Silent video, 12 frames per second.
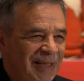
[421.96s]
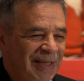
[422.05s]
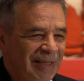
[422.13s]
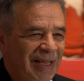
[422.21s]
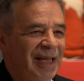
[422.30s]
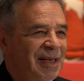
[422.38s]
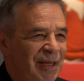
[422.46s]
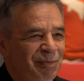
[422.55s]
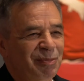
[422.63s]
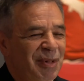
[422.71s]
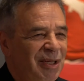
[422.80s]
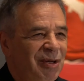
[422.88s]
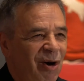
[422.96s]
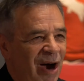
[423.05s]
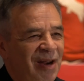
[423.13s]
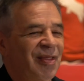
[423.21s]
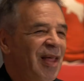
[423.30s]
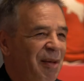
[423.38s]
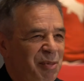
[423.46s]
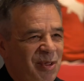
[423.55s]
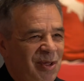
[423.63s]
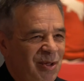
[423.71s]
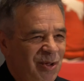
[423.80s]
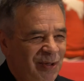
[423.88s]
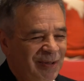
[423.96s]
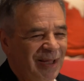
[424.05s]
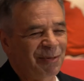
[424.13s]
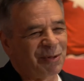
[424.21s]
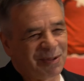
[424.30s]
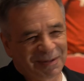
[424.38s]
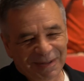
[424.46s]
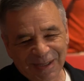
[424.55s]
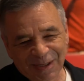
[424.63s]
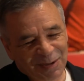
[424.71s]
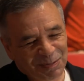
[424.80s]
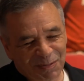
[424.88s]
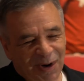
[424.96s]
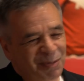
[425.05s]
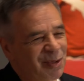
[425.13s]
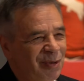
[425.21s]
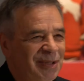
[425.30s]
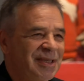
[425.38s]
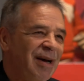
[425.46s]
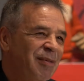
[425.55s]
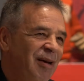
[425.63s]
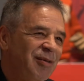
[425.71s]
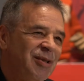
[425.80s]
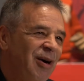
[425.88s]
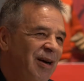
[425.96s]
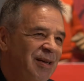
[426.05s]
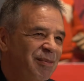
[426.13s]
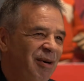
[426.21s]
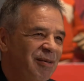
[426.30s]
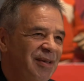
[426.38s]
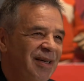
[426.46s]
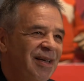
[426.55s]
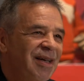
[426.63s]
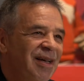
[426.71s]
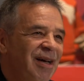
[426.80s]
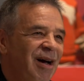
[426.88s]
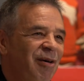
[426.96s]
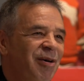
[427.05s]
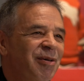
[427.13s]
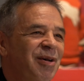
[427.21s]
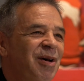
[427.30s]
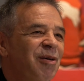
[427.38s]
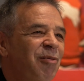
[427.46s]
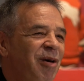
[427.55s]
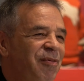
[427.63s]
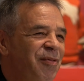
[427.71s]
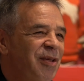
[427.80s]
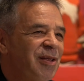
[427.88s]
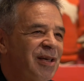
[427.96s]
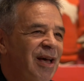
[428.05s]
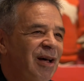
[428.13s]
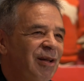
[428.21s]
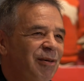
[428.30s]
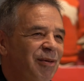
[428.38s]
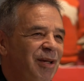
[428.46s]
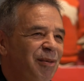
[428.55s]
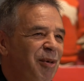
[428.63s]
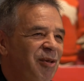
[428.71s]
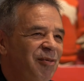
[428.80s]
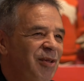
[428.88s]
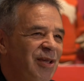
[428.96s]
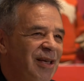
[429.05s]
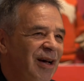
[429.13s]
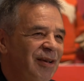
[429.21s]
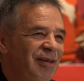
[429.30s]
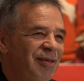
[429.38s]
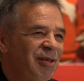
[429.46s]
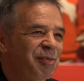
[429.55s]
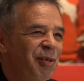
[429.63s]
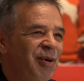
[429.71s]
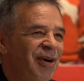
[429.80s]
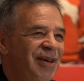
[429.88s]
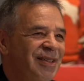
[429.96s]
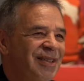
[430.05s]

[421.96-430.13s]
let him be caught in that position. That was probably the only time he ever talked about how what physicality, about the physicality of the sport.